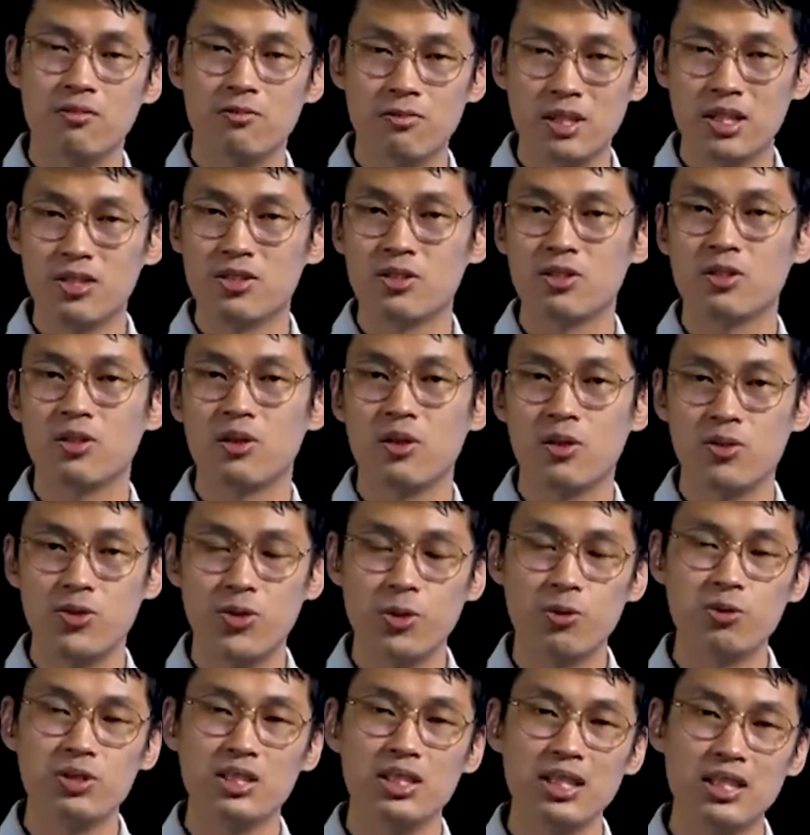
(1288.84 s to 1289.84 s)
Friends,
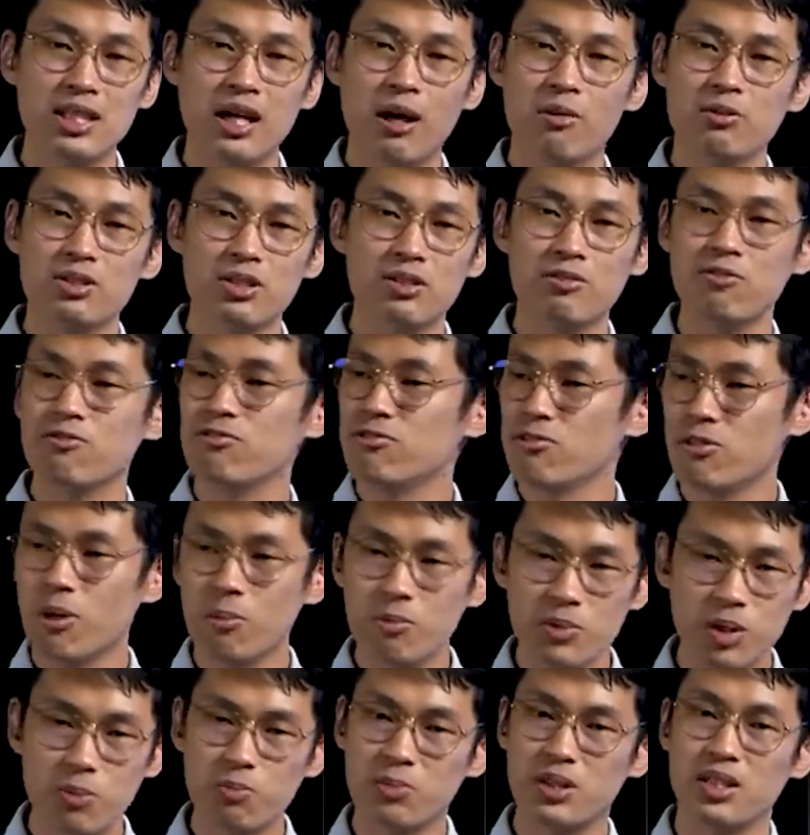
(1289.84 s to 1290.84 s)
don't seek counsel
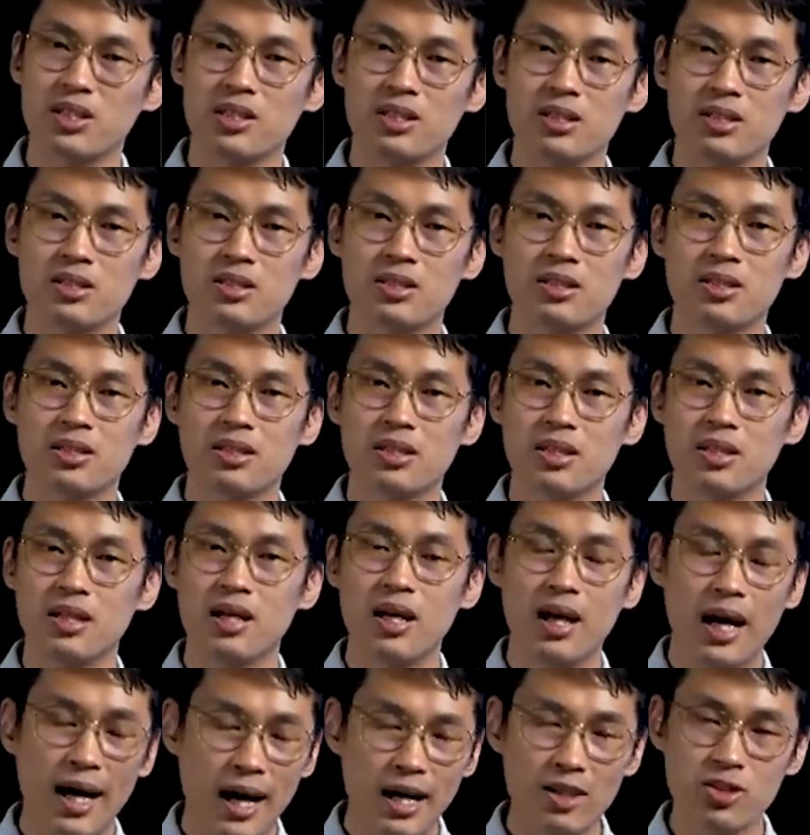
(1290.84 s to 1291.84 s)
from your peers.
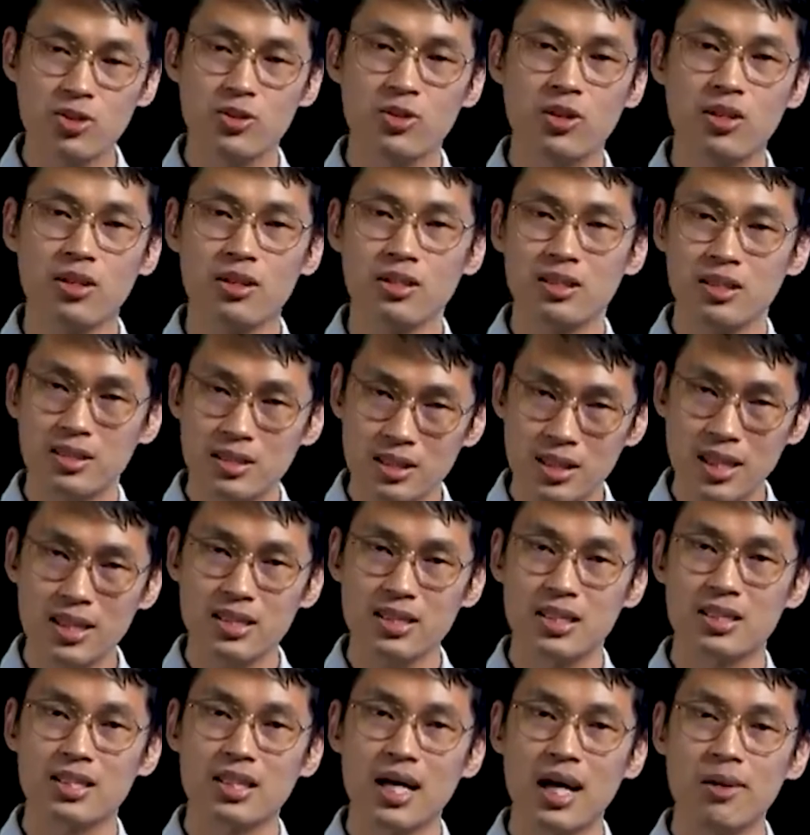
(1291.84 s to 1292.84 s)
Ask God.
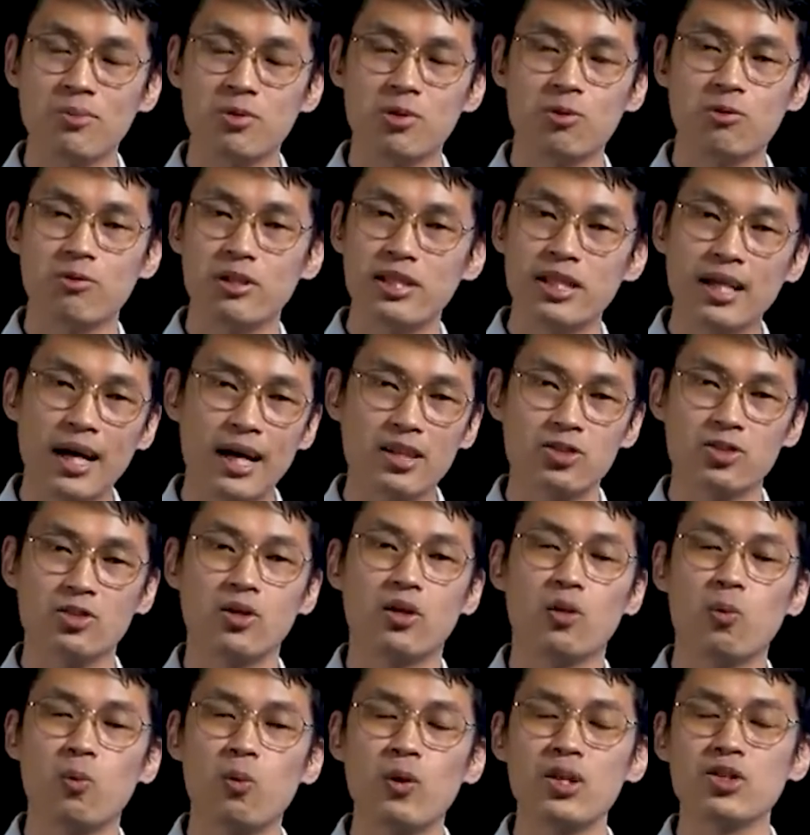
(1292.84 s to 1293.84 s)
Take the time to really ask
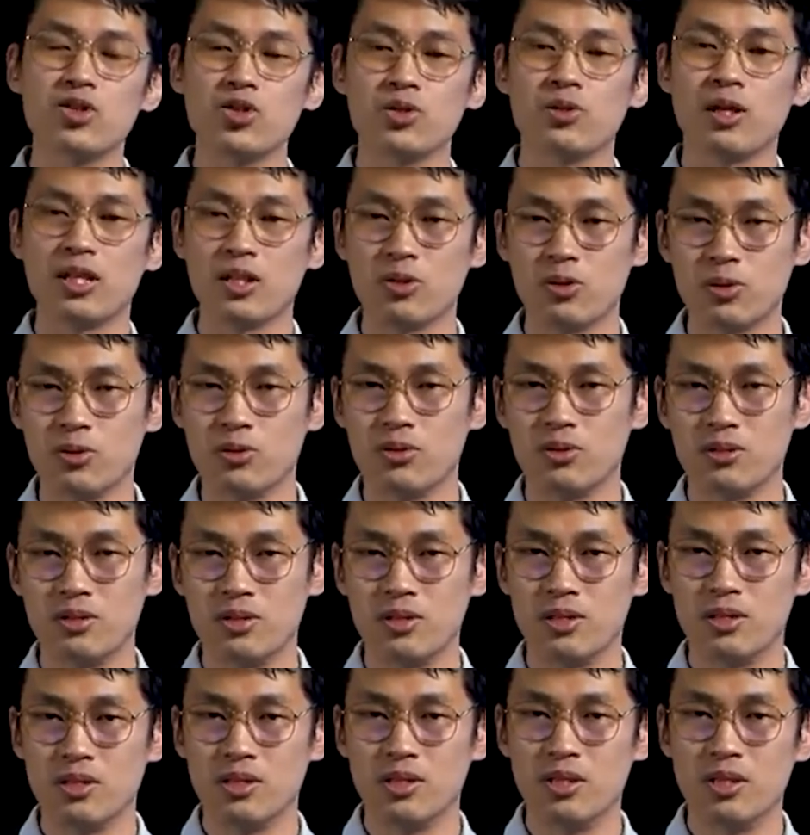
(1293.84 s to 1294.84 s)
God, what should I do?
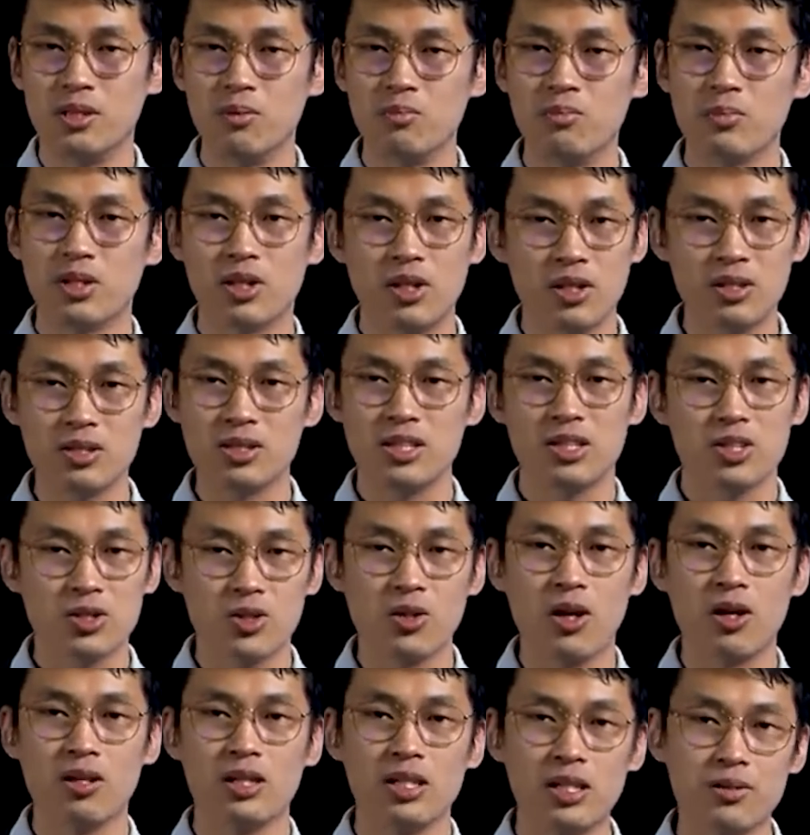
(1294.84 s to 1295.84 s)
Because this
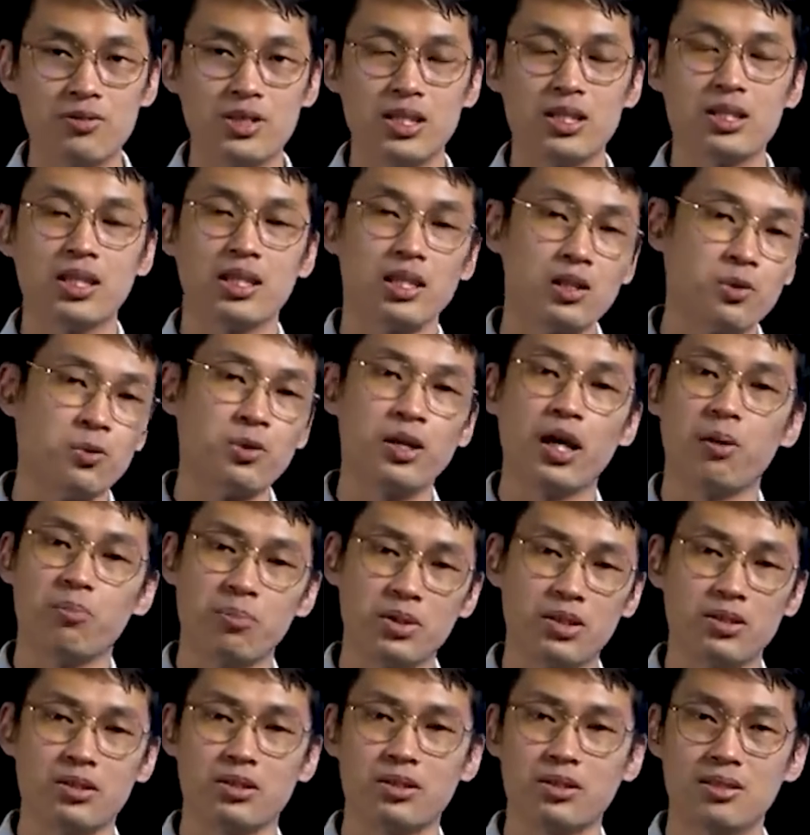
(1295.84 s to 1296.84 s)
God loves us and He will
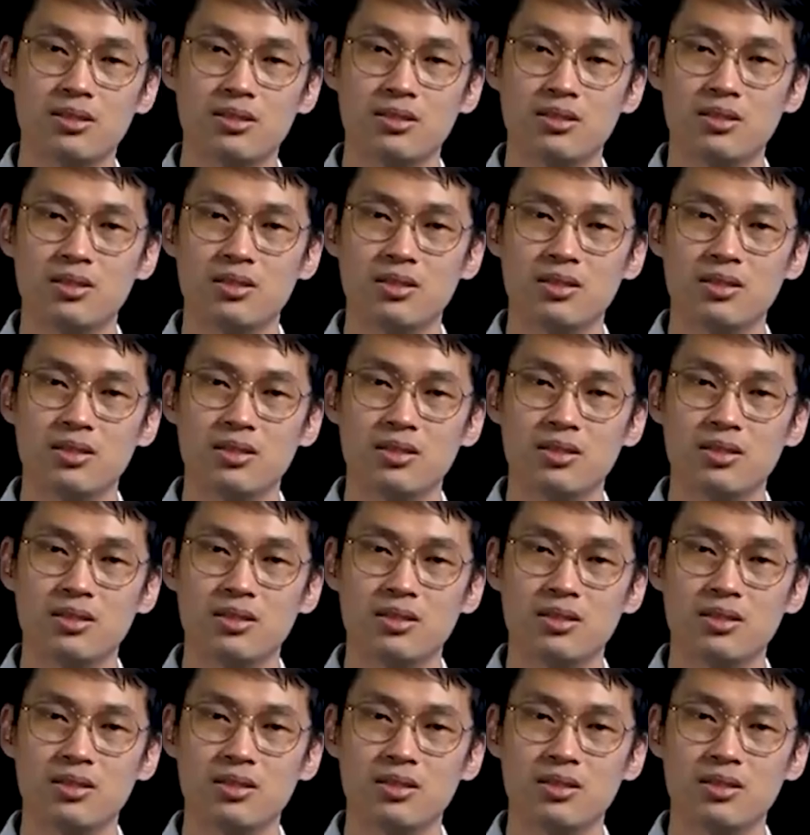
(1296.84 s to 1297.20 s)
help us.